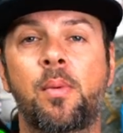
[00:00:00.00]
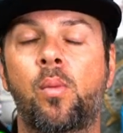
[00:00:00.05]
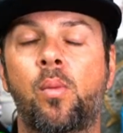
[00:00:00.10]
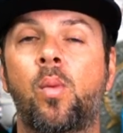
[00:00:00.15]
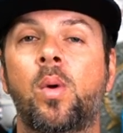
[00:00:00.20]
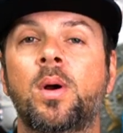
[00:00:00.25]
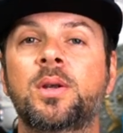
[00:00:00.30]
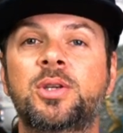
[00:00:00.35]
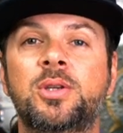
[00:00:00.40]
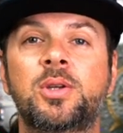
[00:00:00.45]

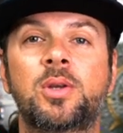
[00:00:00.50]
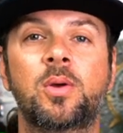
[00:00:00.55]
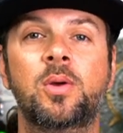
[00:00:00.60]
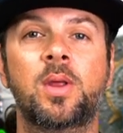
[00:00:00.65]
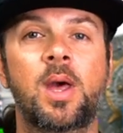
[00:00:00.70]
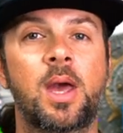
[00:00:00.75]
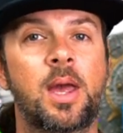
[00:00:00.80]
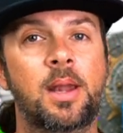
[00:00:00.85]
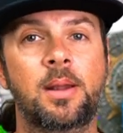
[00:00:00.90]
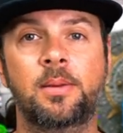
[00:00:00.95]
Once you do
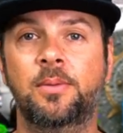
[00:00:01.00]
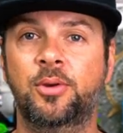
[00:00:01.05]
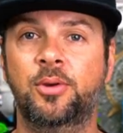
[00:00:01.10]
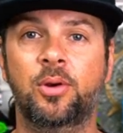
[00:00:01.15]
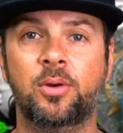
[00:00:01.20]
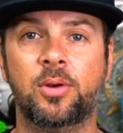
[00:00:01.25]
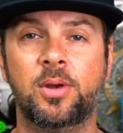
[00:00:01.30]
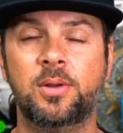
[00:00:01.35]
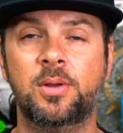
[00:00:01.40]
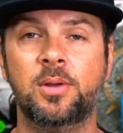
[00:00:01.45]
that,
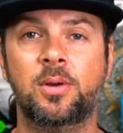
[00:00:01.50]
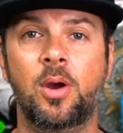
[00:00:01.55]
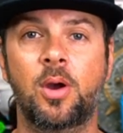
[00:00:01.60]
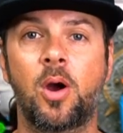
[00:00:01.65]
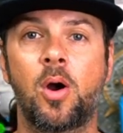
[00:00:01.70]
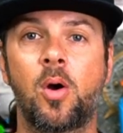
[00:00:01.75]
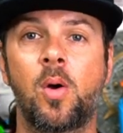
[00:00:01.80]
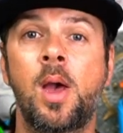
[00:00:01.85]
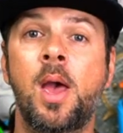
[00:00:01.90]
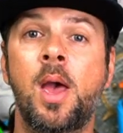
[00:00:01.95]
you're good to go.